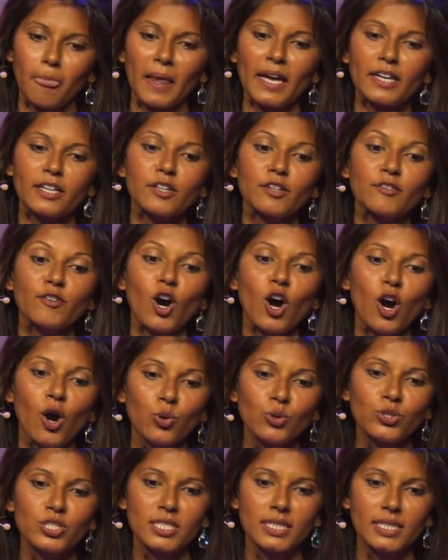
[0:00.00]
I could have
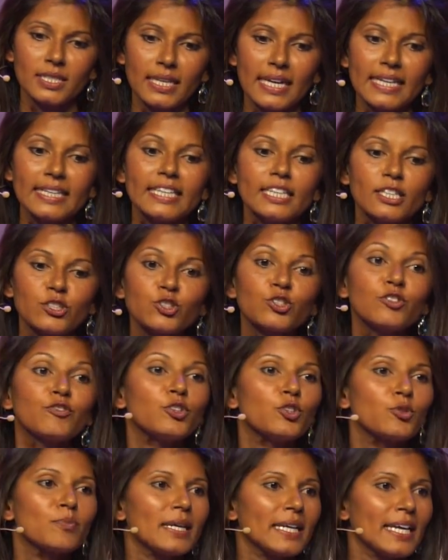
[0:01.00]
hosted and
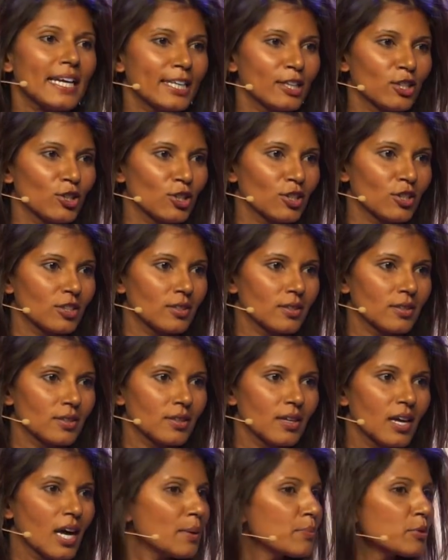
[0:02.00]
interviewed my anger.
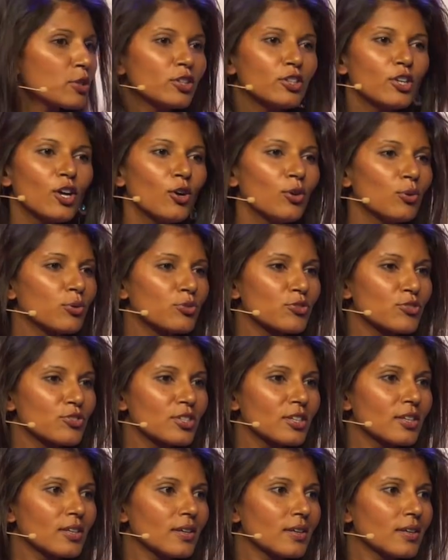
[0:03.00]
I'm a good
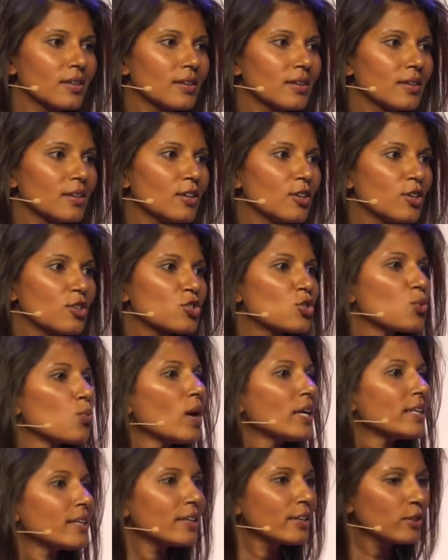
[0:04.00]
host. So
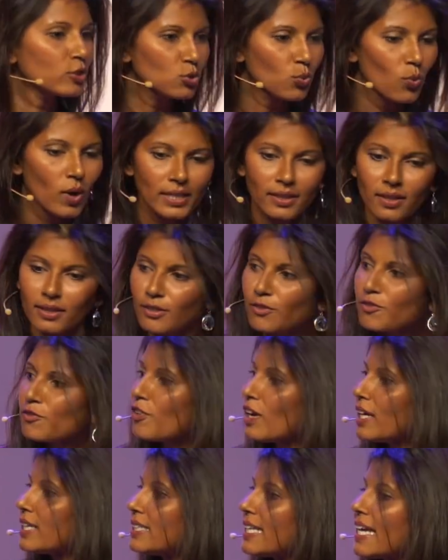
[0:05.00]
why not, why not
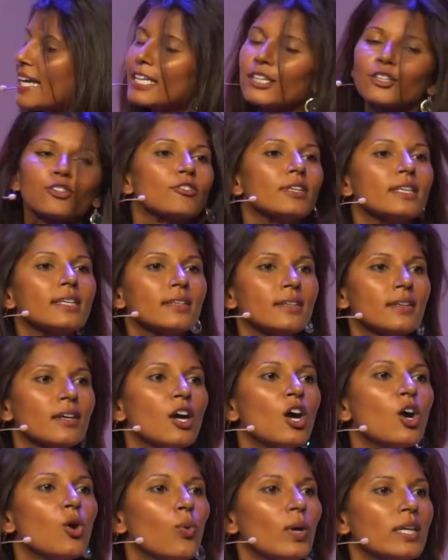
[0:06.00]
invite anger in?
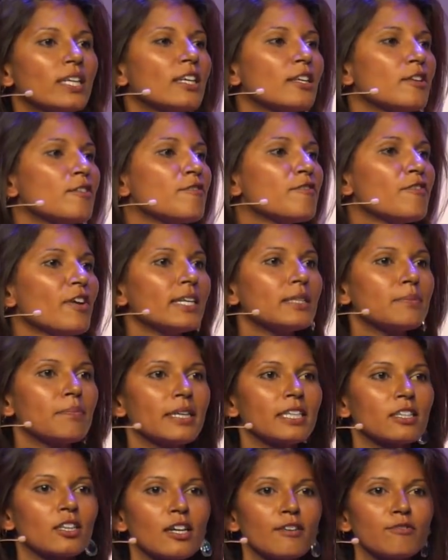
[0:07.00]
Why not invite
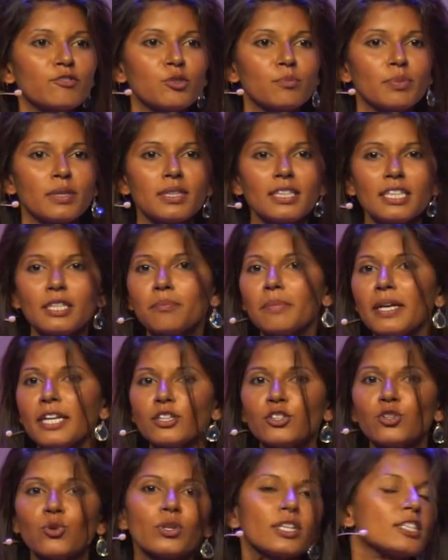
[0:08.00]
my uncomfortability, my
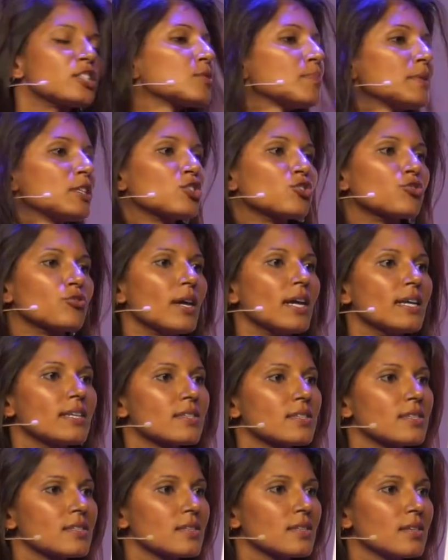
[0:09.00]
annoyance, my
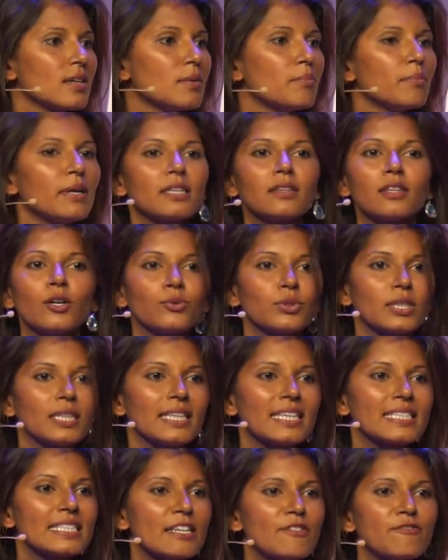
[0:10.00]
stress, my
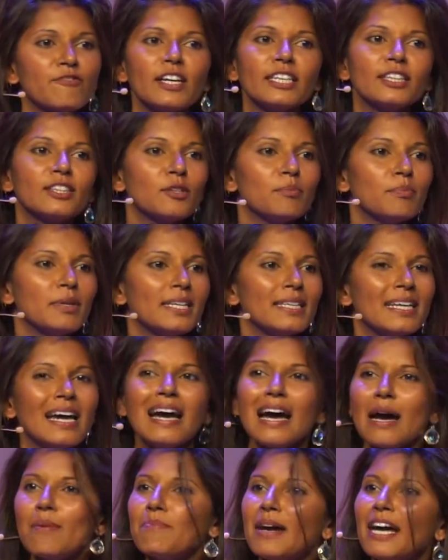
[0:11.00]
loneliness? Invite them in.
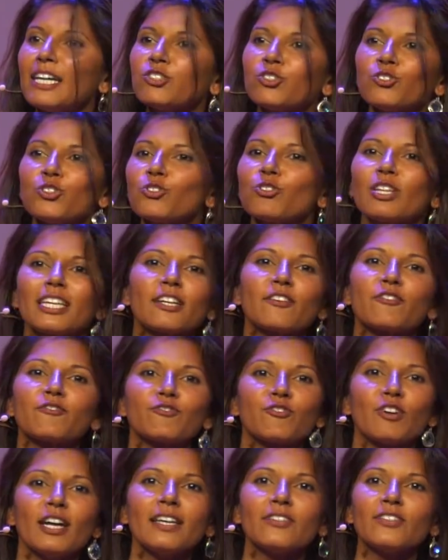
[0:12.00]
Imagine they're like a
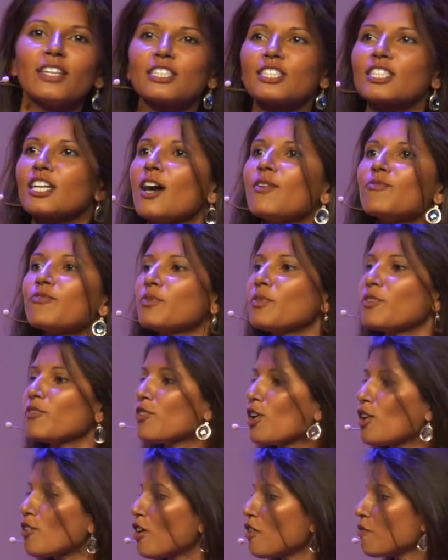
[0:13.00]
friend that's come from a
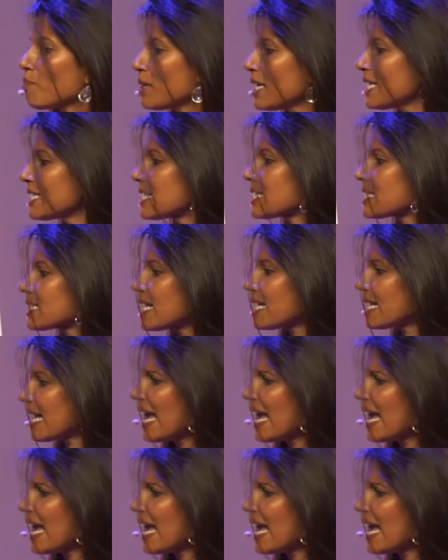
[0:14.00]
far off place and say,